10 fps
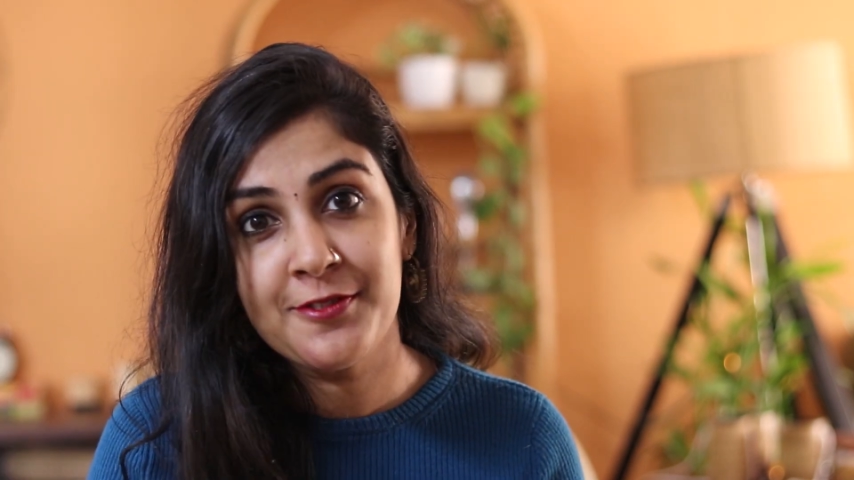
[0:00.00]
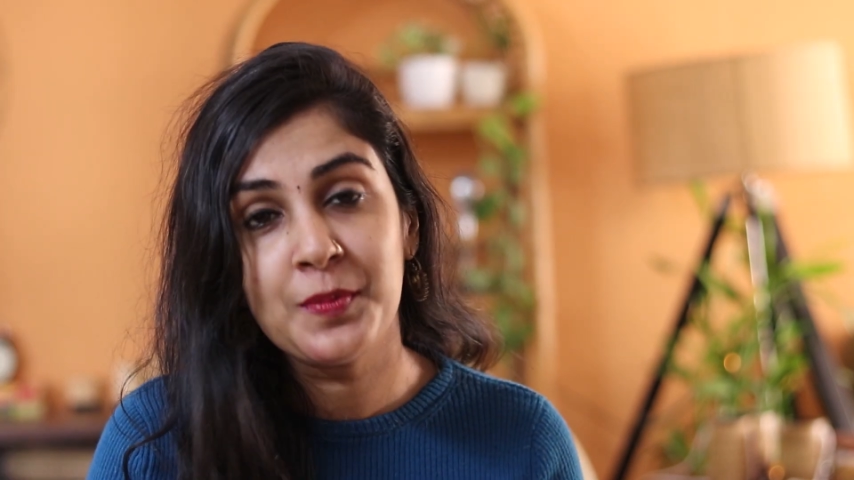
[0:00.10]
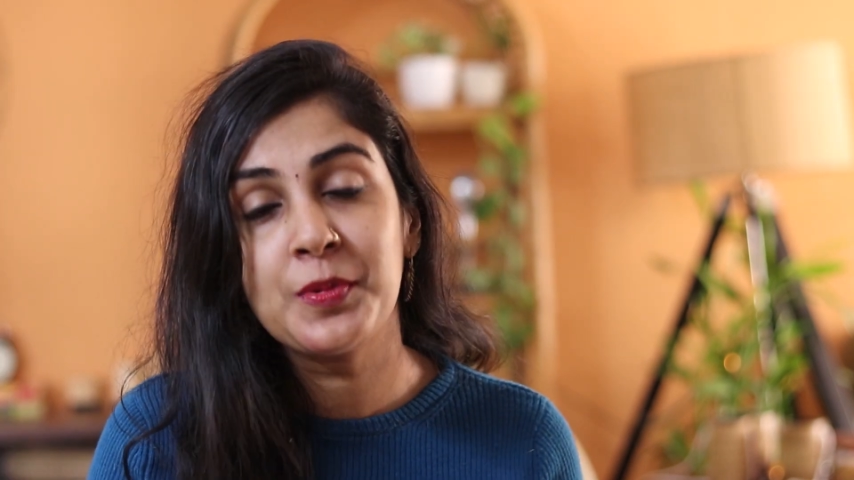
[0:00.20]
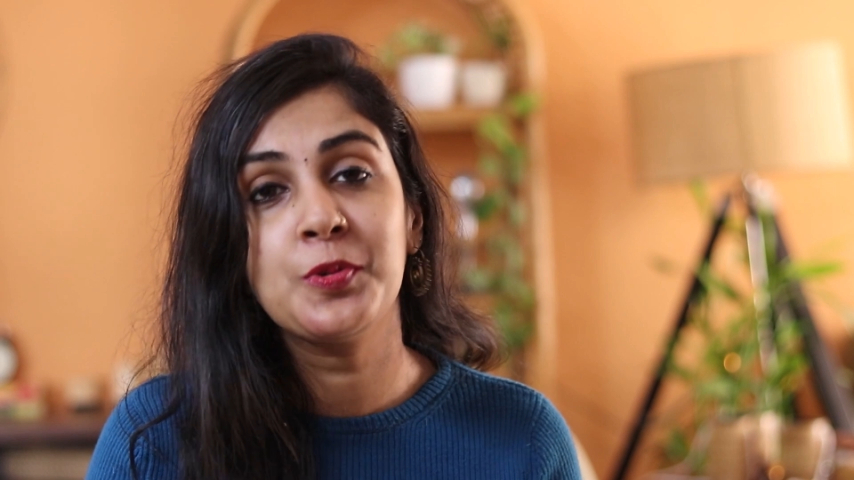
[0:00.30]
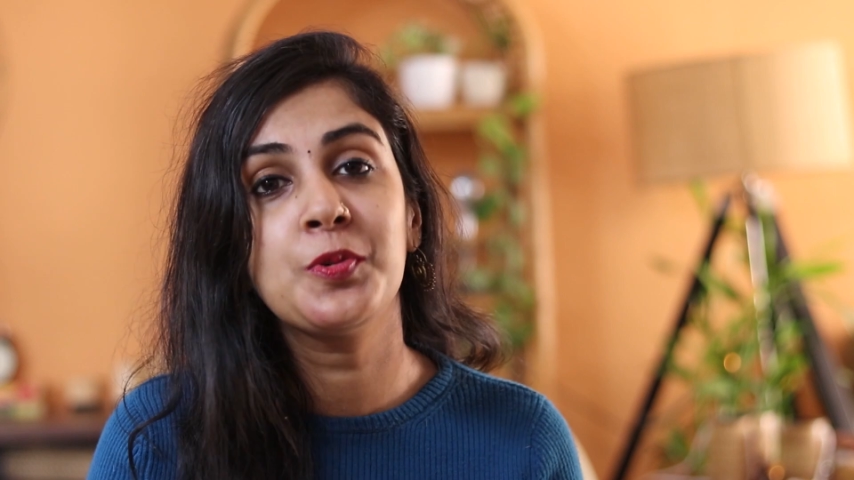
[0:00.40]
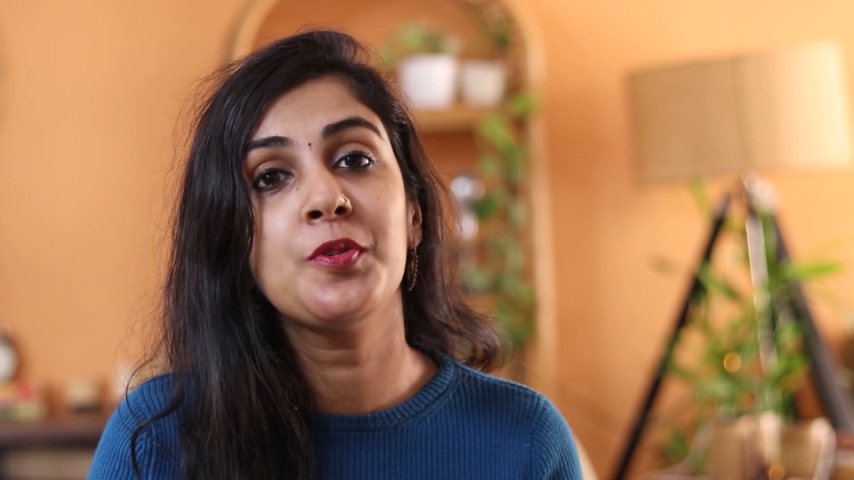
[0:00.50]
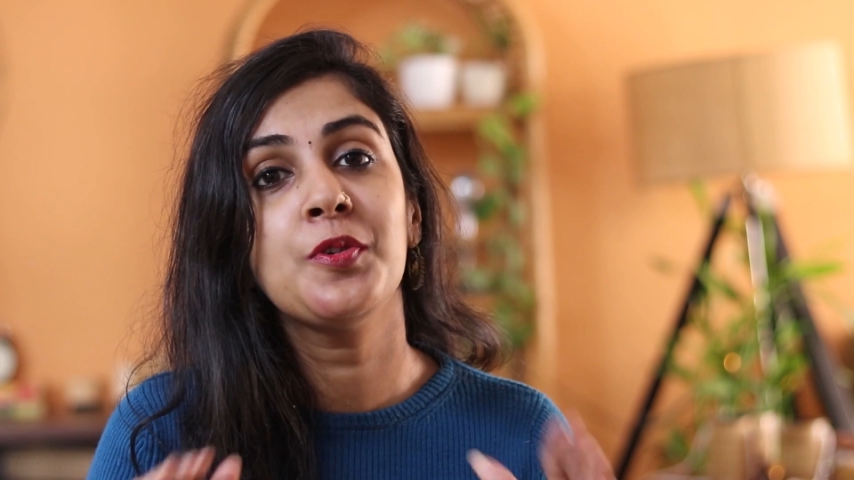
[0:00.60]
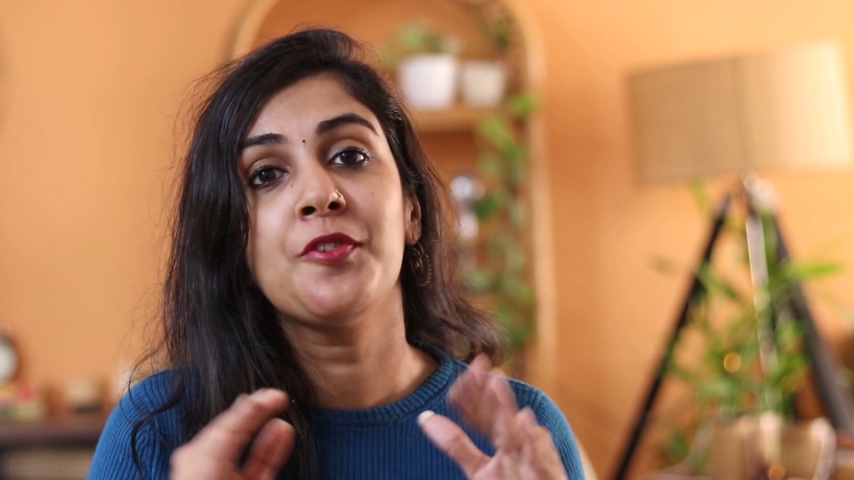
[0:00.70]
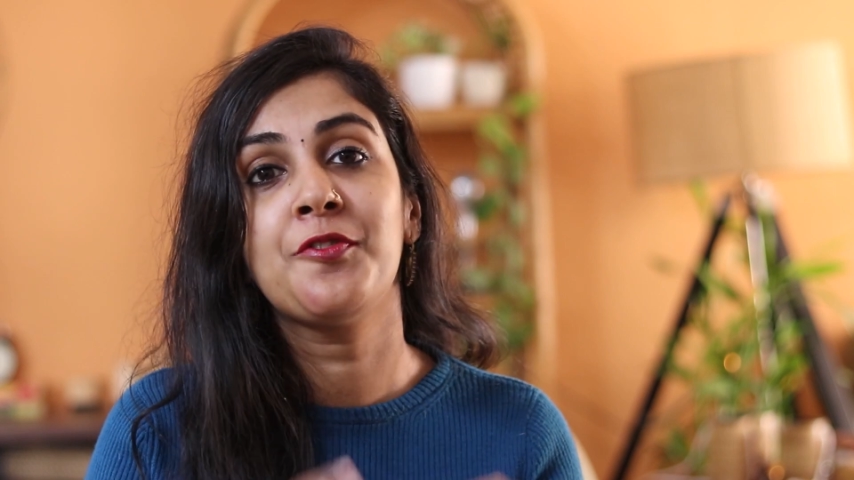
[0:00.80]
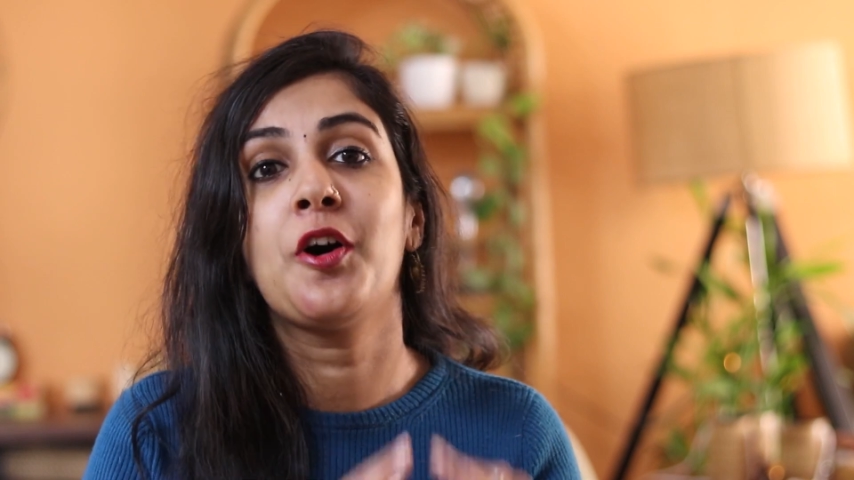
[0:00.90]
from
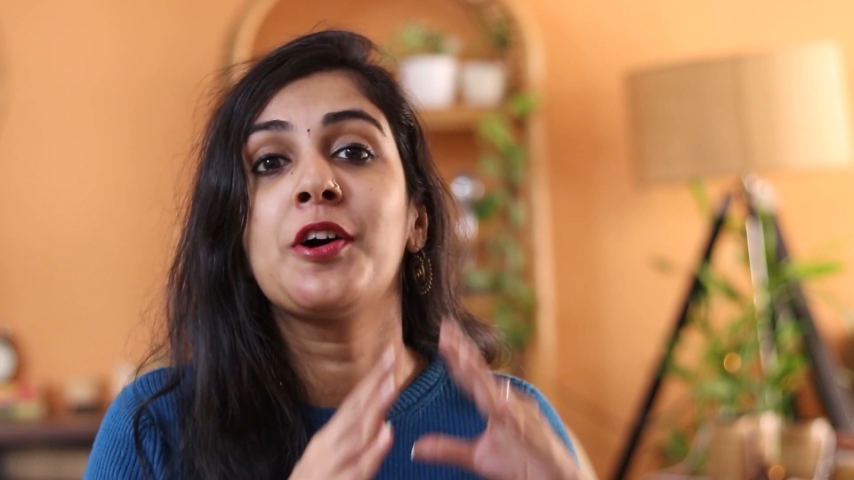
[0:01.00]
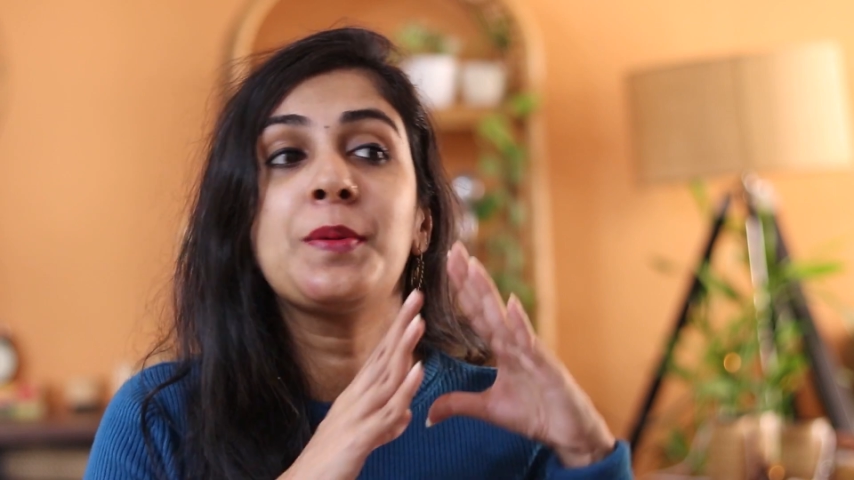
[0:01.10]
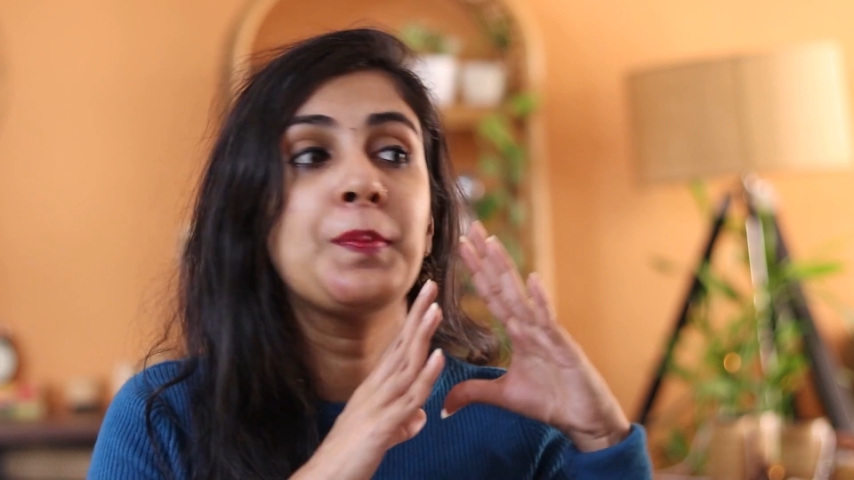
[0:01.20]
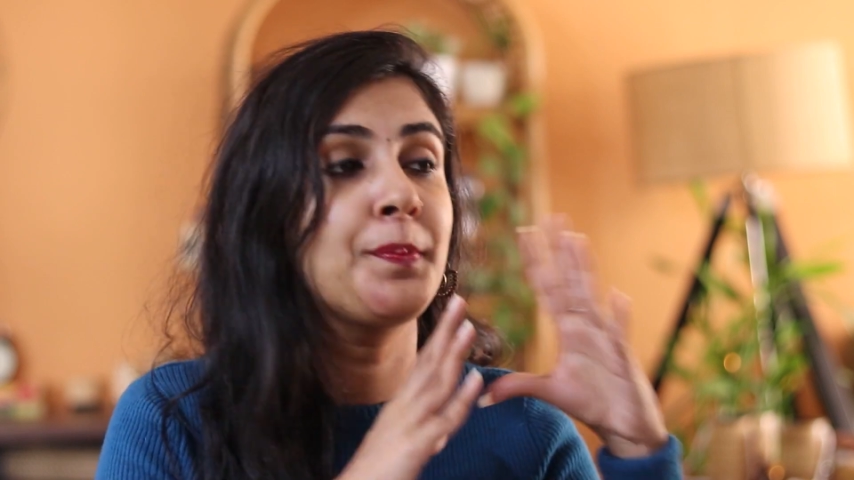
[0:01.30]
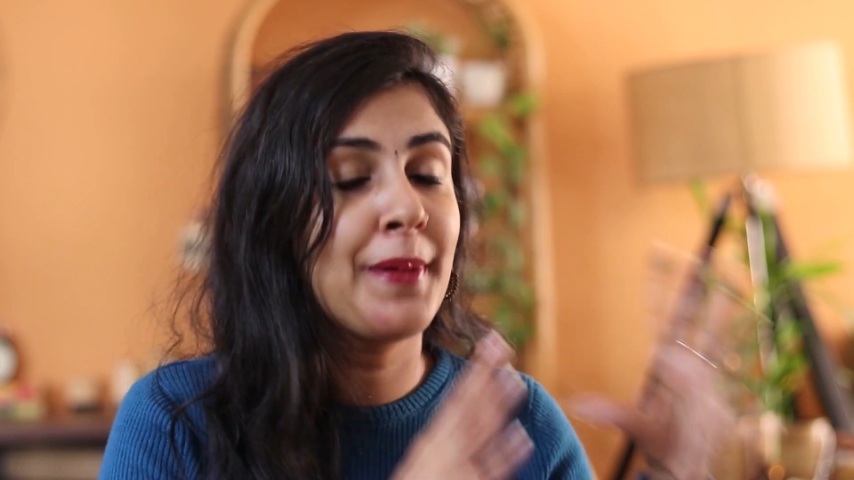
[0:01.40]
you for